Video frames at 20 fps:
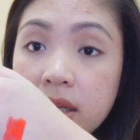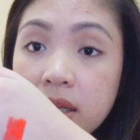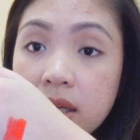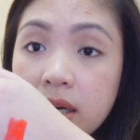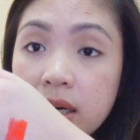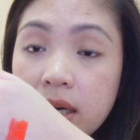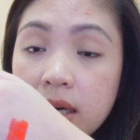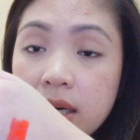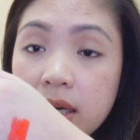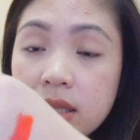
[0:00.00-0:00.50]

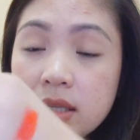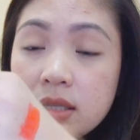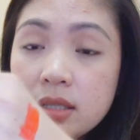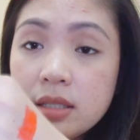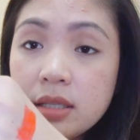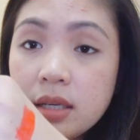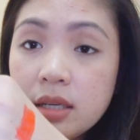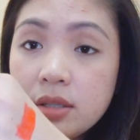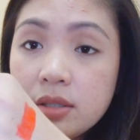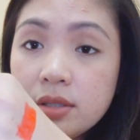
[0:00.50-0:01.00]

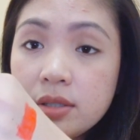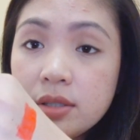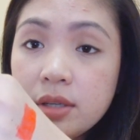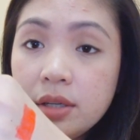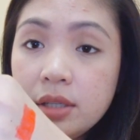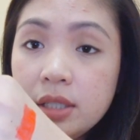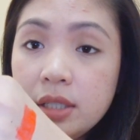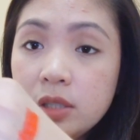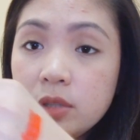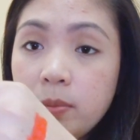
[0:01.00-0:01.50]
That's
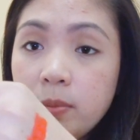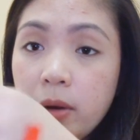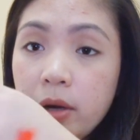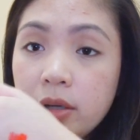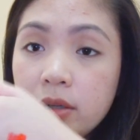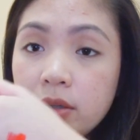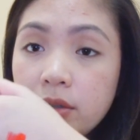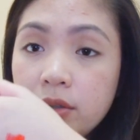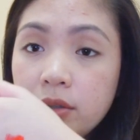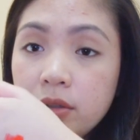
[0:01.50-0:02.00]
Sunny
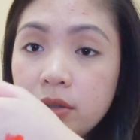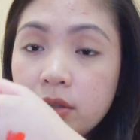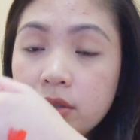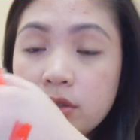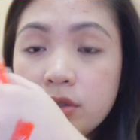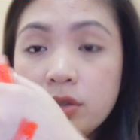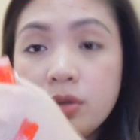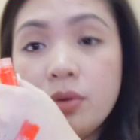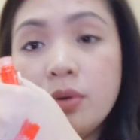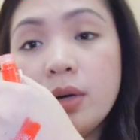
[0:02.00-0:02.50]
Sparkle.
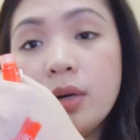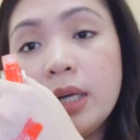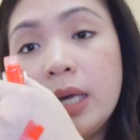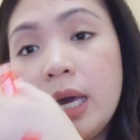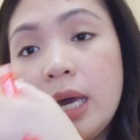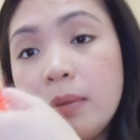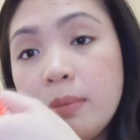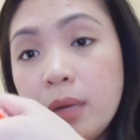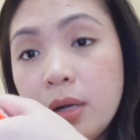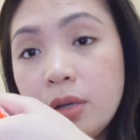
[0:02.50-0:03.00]
So
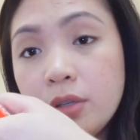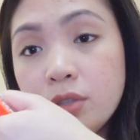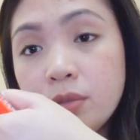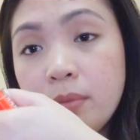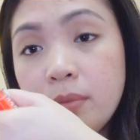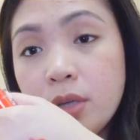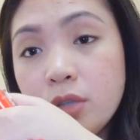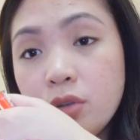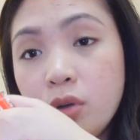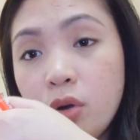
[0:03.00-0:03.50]
again,
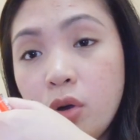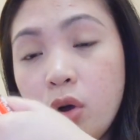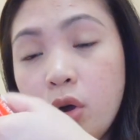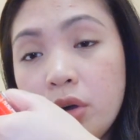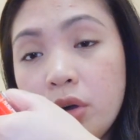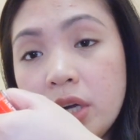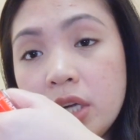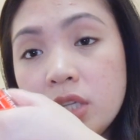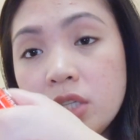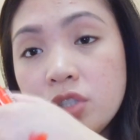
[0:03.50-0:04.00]
medyo
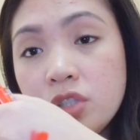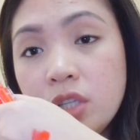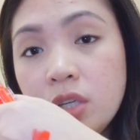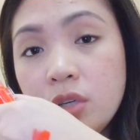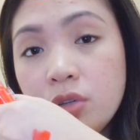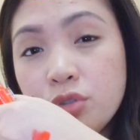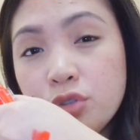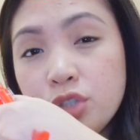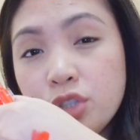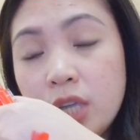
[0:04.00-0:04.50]
orangey
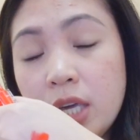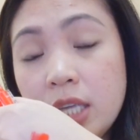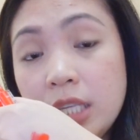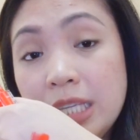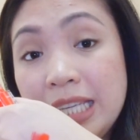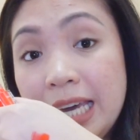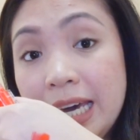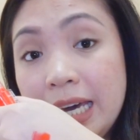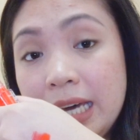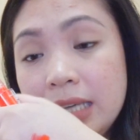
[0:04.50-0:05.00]
yung shade
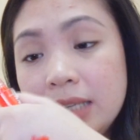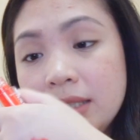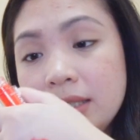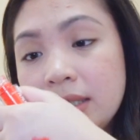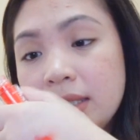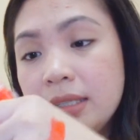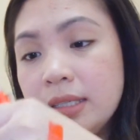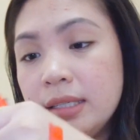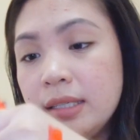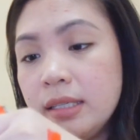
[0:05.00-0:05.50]
niya.
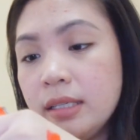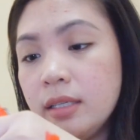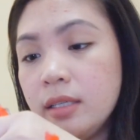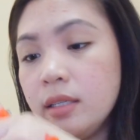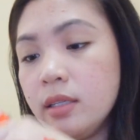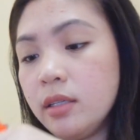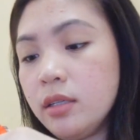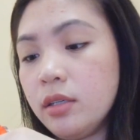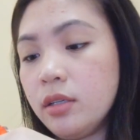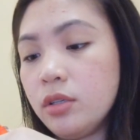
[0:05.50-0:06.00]

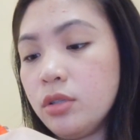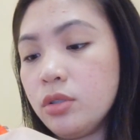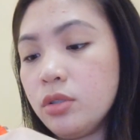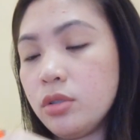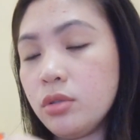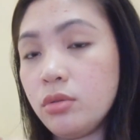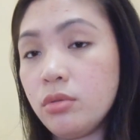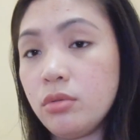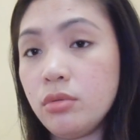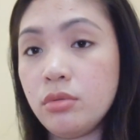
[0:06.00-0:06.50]

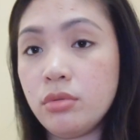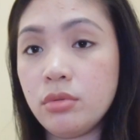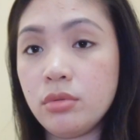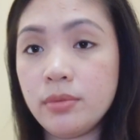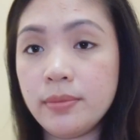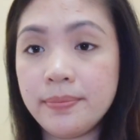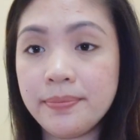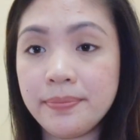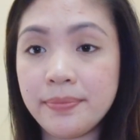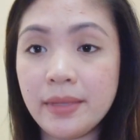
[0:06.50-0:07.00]
So
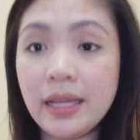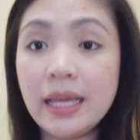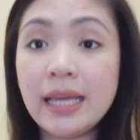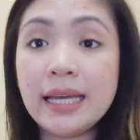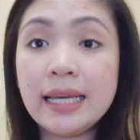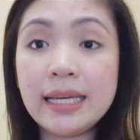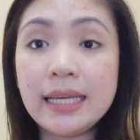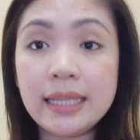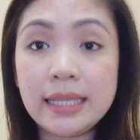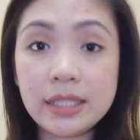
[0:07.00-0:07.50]

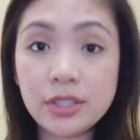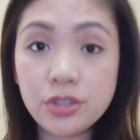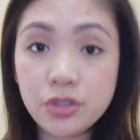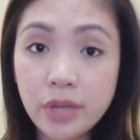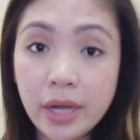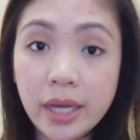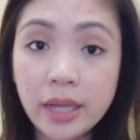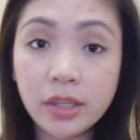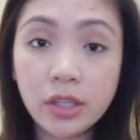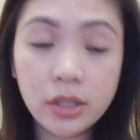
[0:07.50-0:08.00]
let's
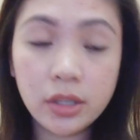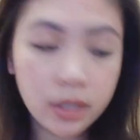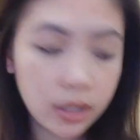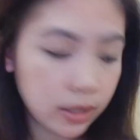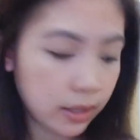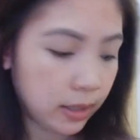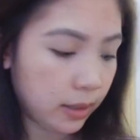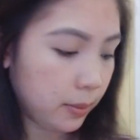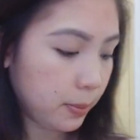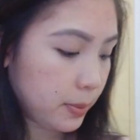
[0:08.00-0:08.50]
try it on
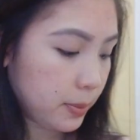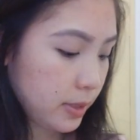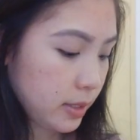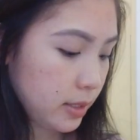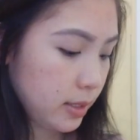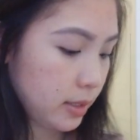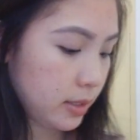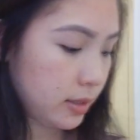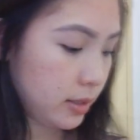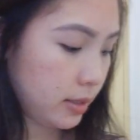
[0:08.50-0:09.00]
the
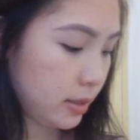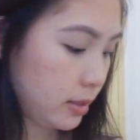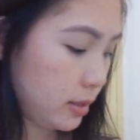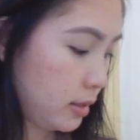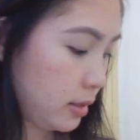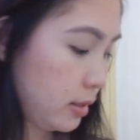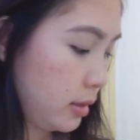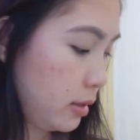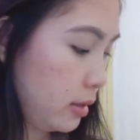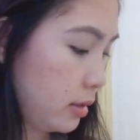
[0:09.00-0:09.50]
lips.
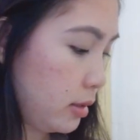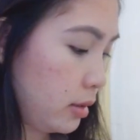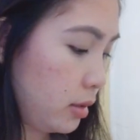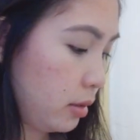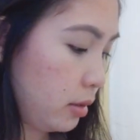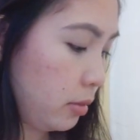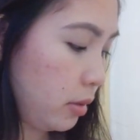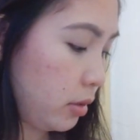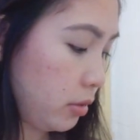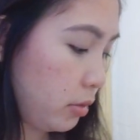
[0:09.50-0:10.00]

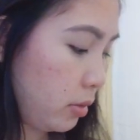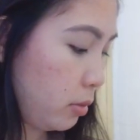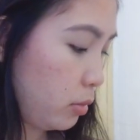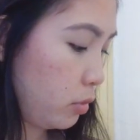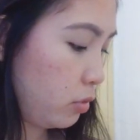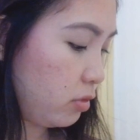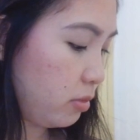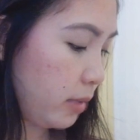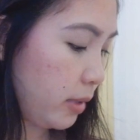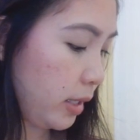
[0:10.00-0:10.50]
Let me
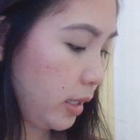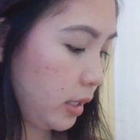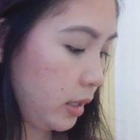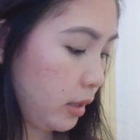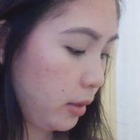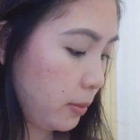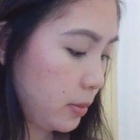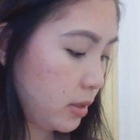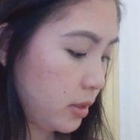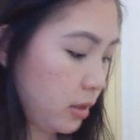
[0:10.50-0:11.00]
remove my
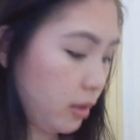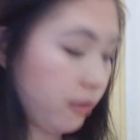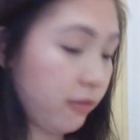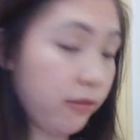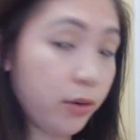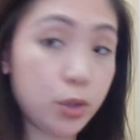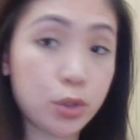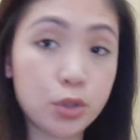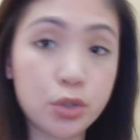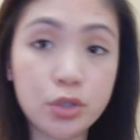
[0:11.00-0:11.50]
lipstick
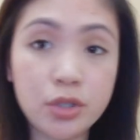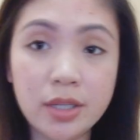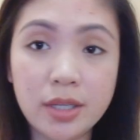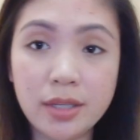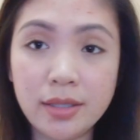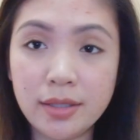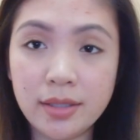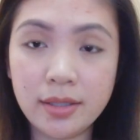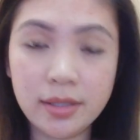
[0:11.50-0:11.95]
first.